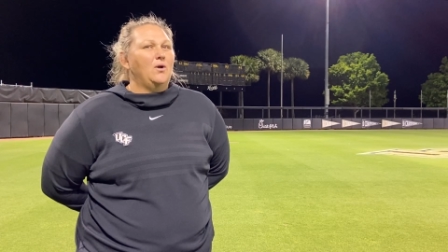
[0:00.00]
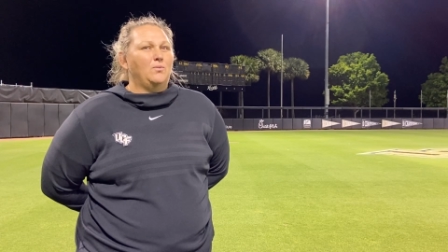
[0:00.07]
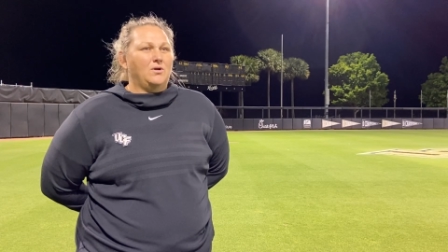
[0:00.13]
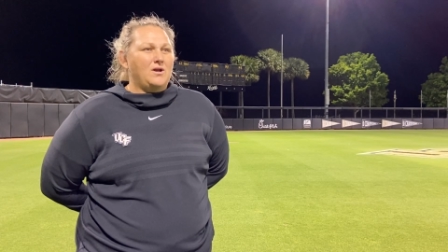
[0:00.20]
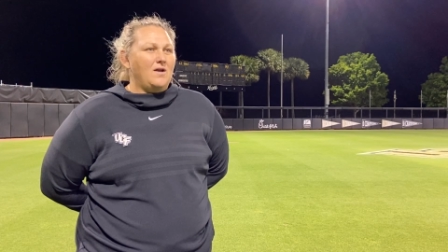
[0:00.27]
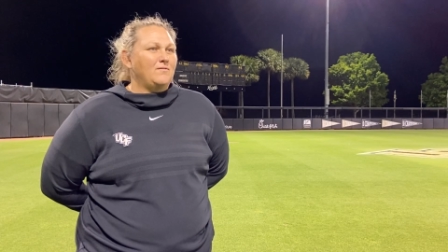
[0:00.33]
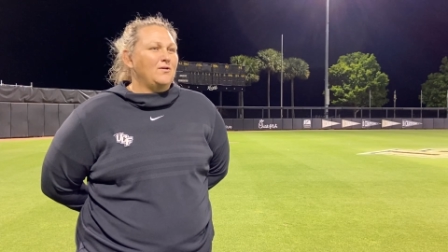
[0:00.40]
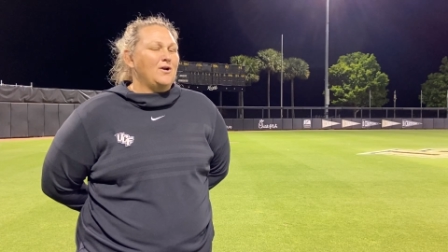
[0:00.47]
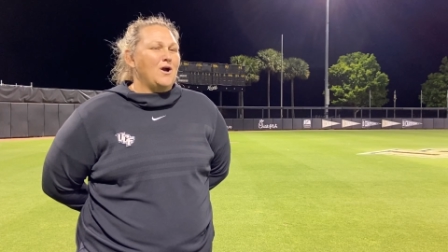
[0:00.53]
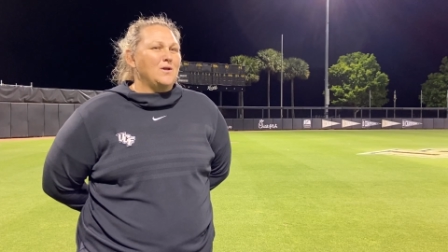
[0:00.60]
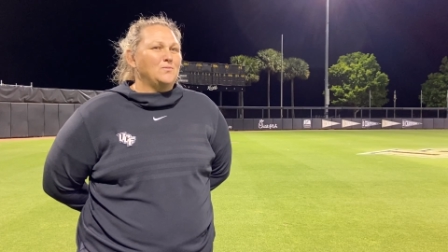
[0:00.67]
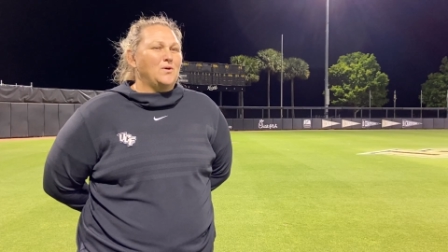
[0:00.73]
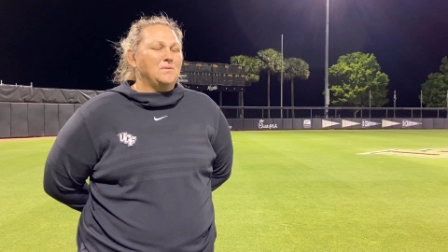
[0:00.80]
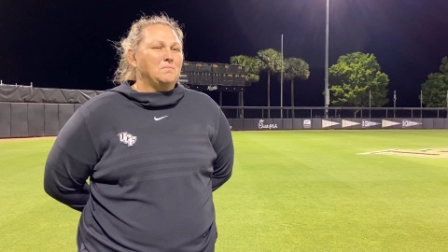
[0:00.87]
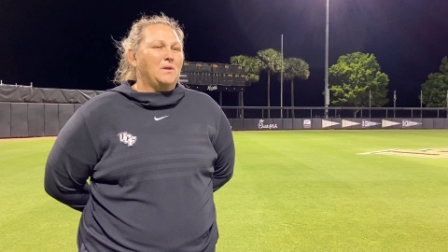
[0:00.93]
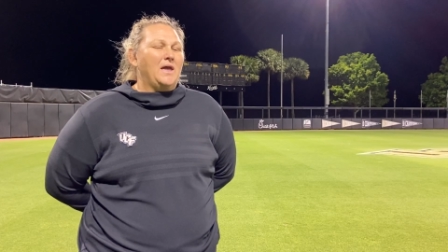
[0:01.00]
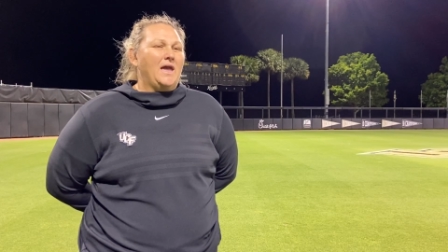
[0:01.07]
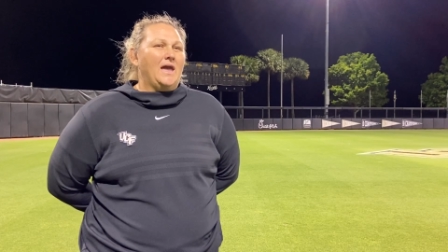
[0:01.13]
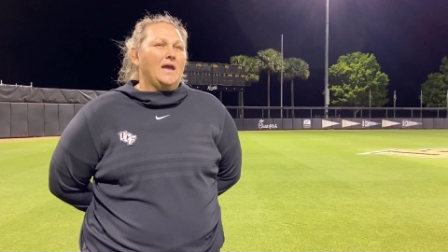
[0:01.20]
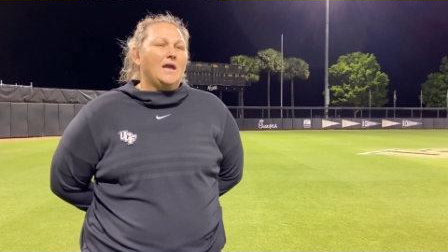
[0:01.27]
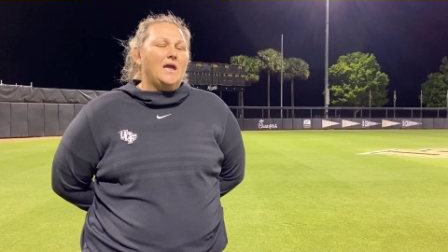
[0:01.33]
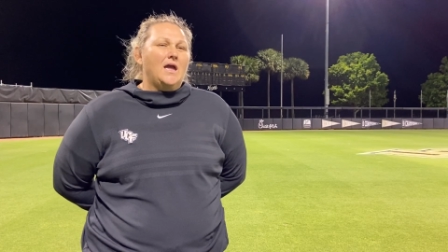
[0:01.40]
recovering on one
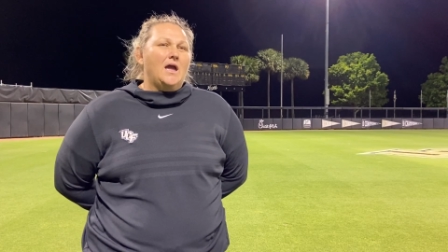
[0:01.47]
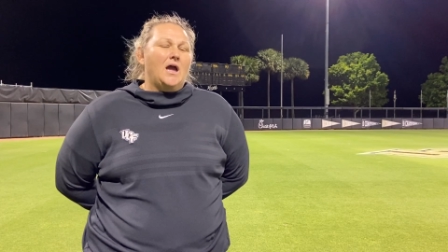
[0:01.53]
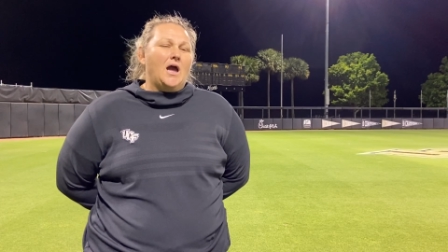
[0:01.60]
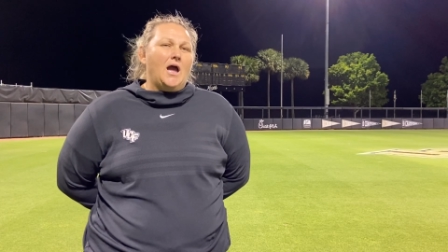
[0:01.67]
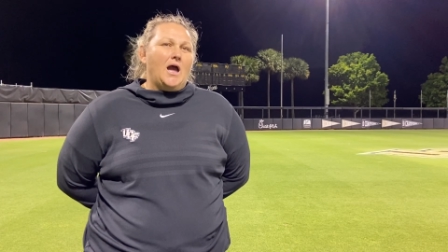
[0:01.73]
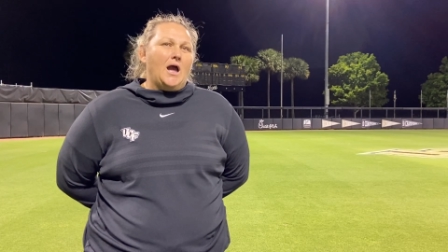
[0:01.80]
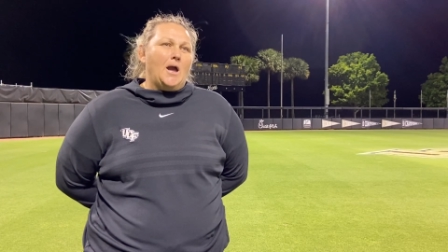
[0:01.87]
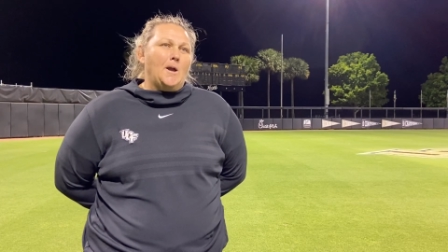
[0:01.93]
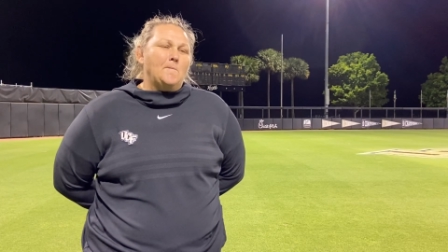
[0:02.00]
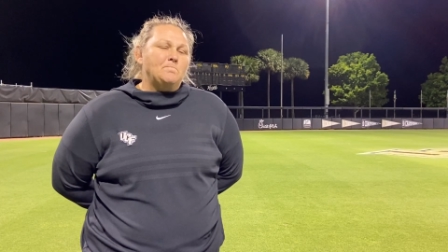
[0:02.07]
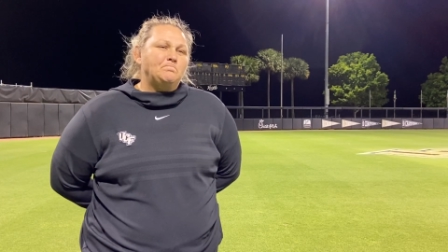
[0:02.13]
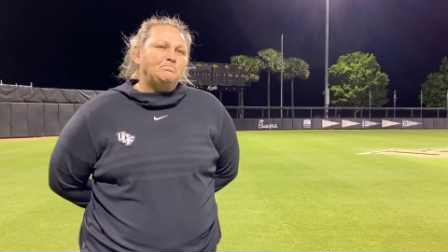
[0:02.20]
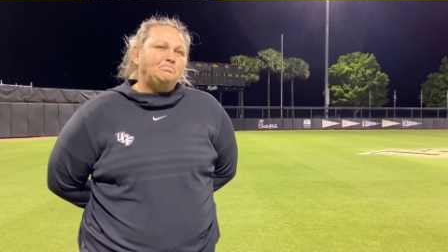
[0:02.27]
play. Um,